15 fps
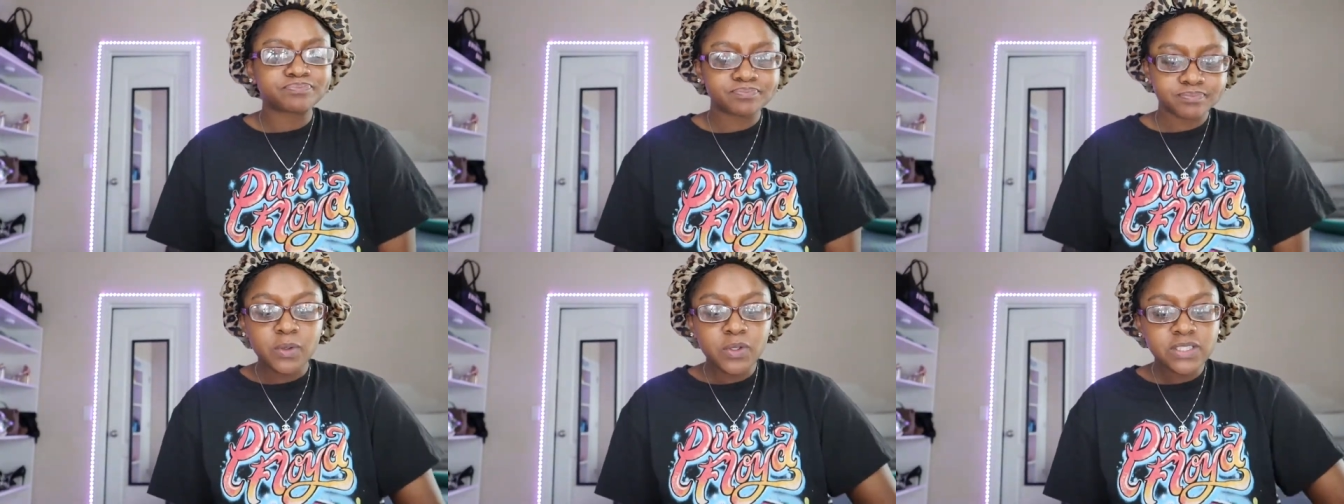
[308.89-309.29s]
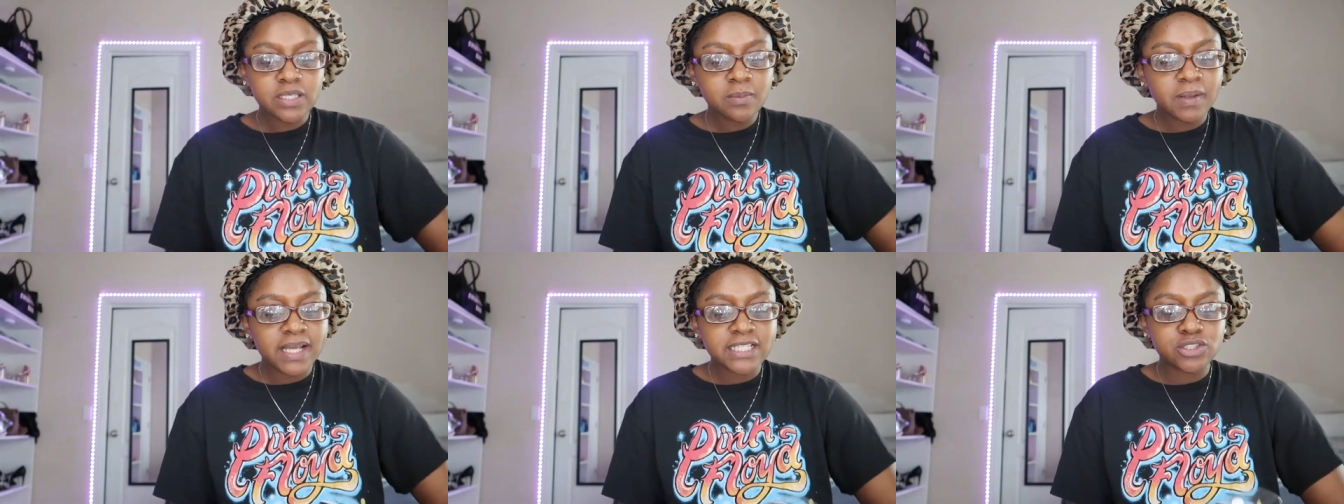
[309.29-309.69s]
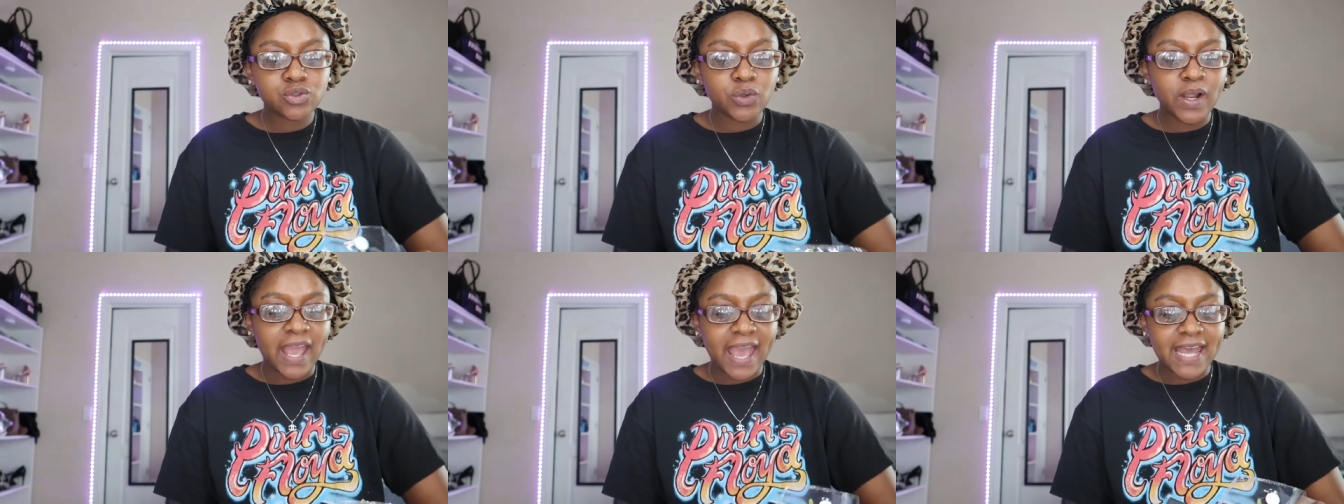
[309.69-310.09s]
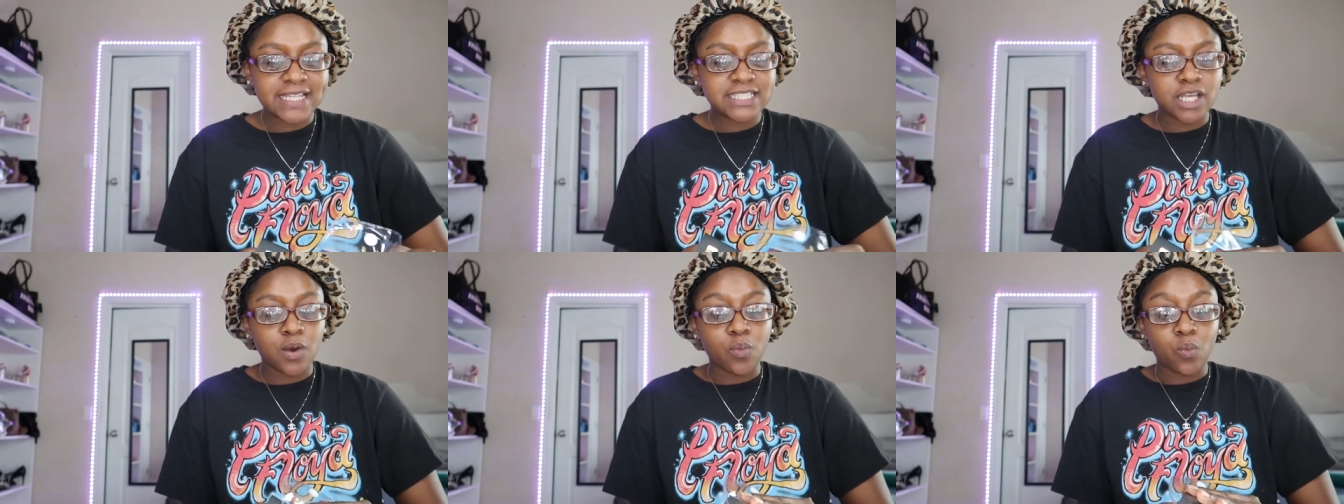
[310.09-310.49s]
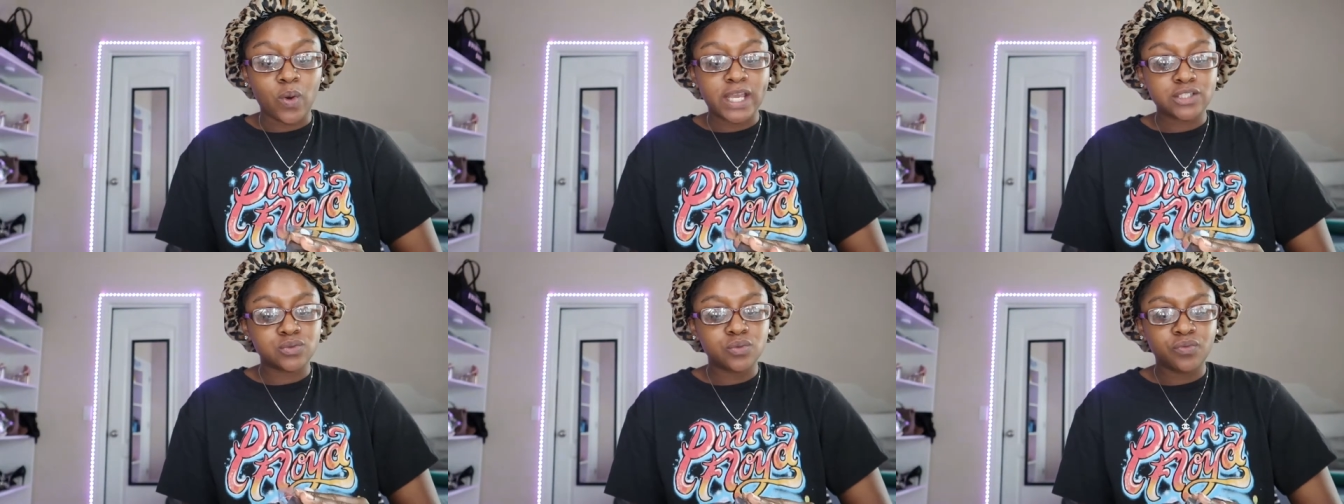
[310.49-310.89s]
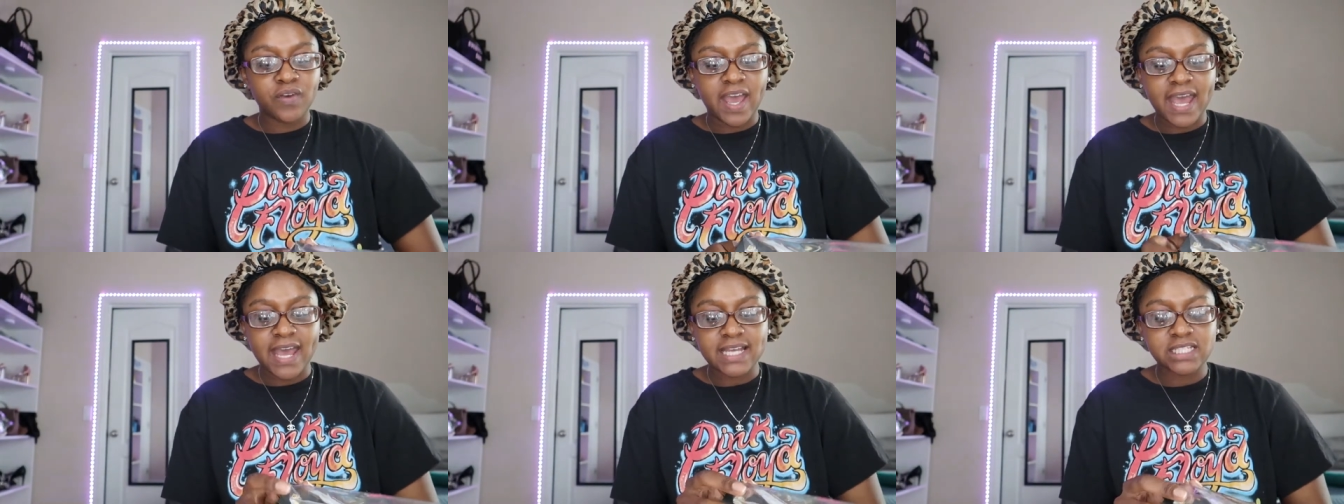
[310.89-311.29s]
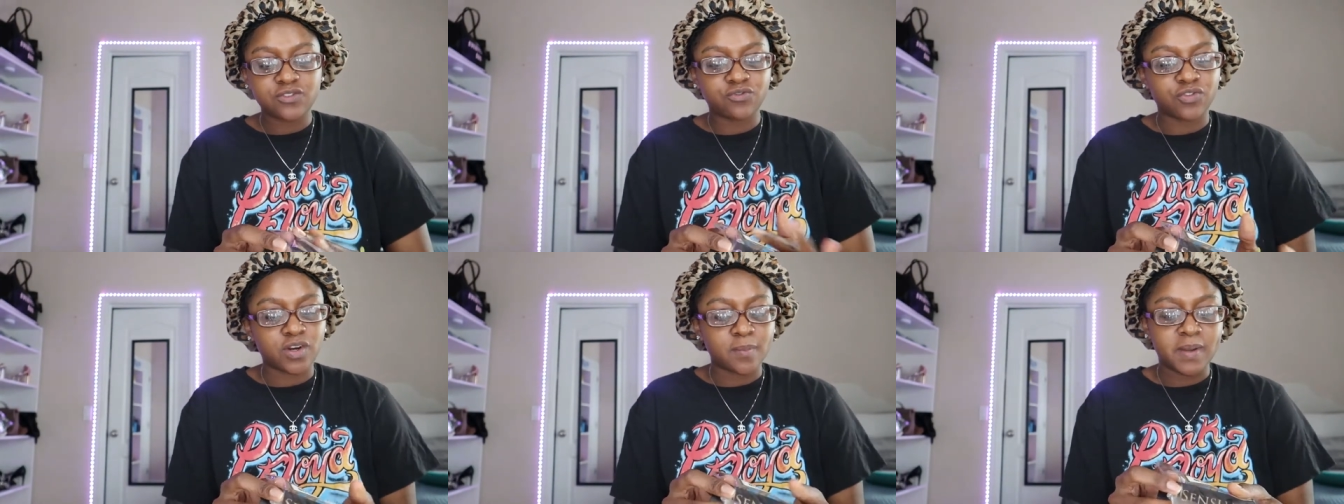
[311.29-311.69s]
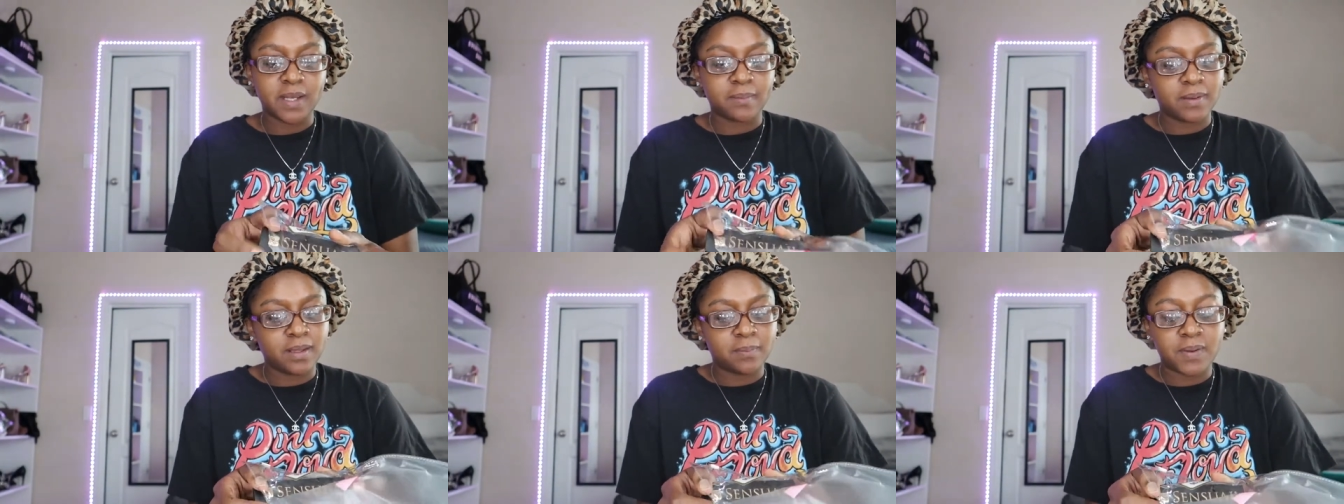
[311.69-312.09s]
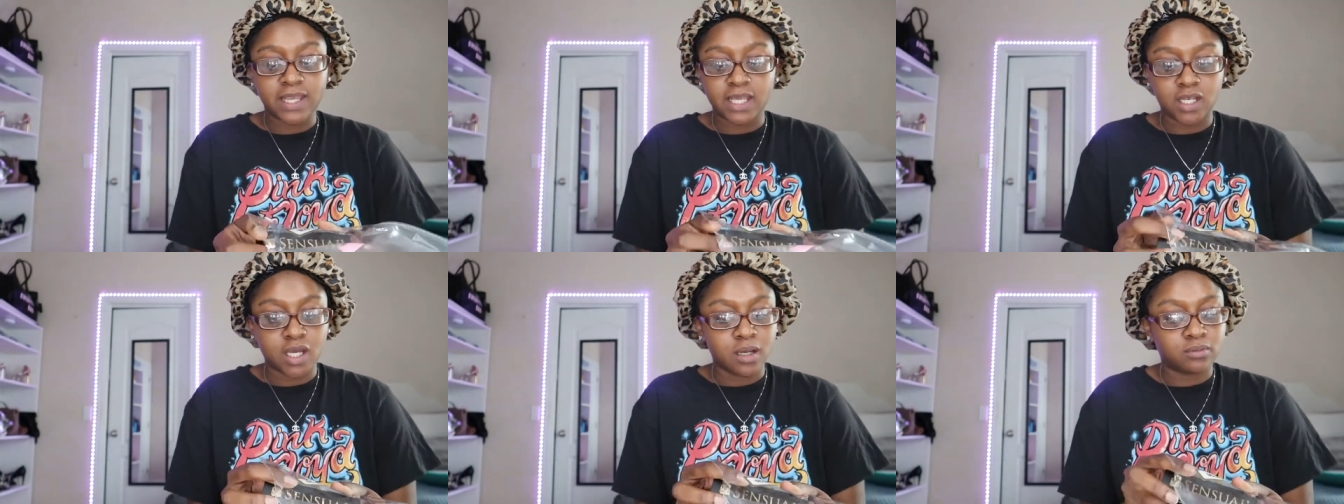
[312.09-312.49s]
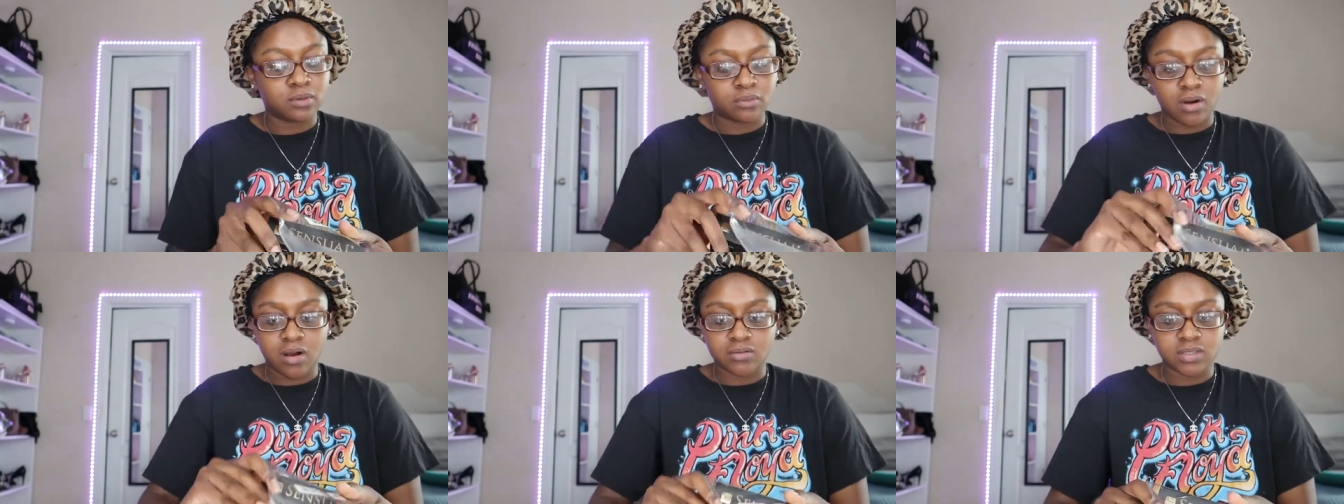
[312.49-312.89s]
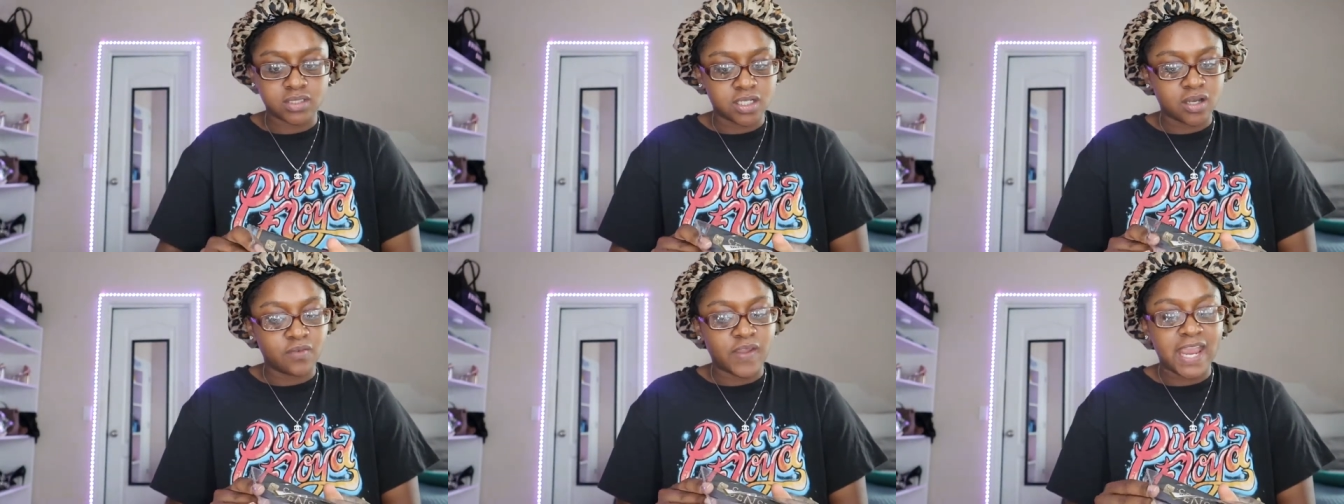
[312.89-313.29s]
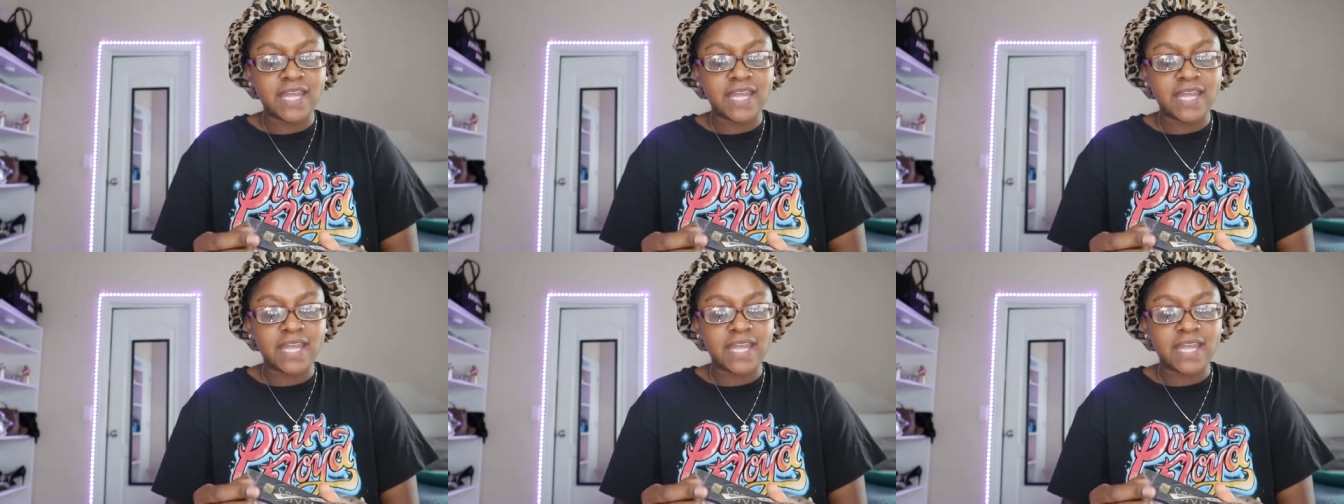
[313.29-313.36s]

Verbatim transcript: the beauty supply store adds up way too fast for me to be picking up the wrong stuff.